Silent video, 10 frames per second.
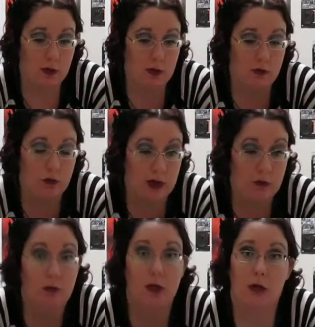And she
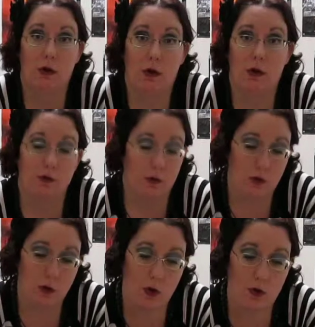has to carry on for her
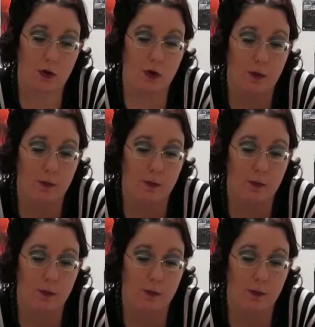daughter.